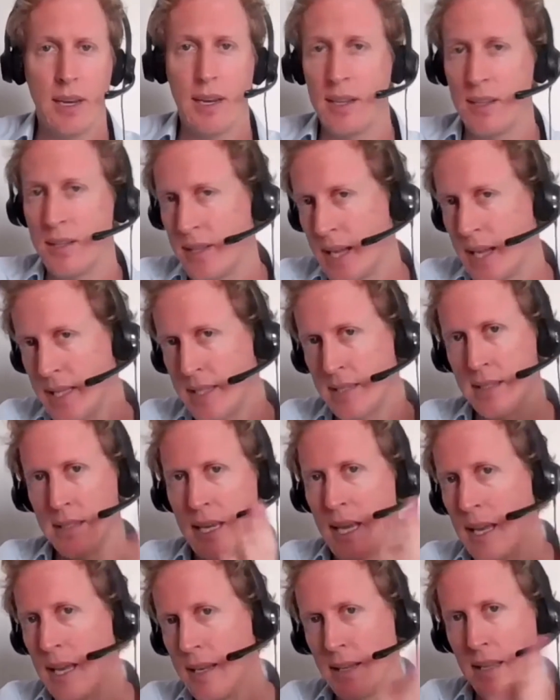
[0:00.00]
and that's
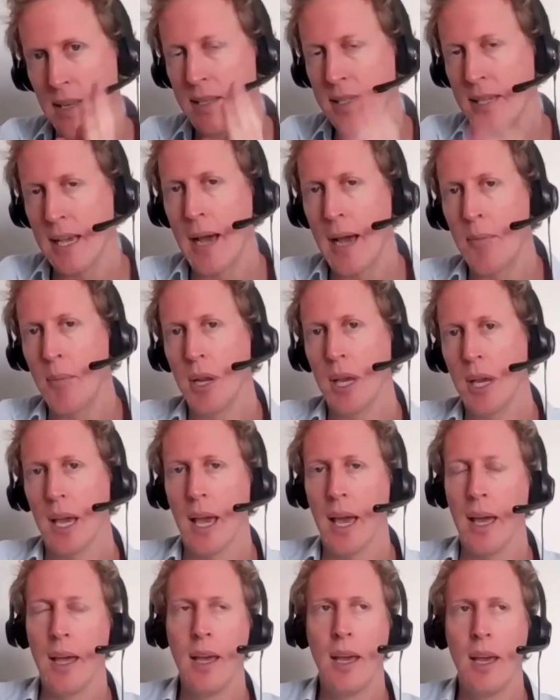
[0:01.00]
the end that it's happening
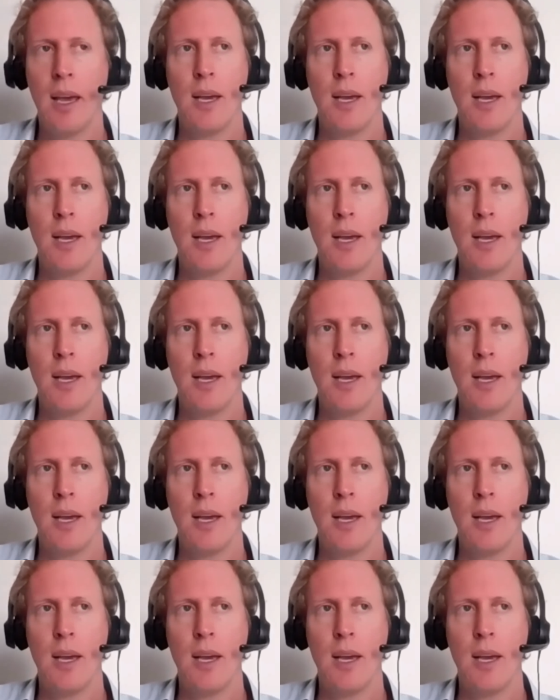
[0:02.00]
at.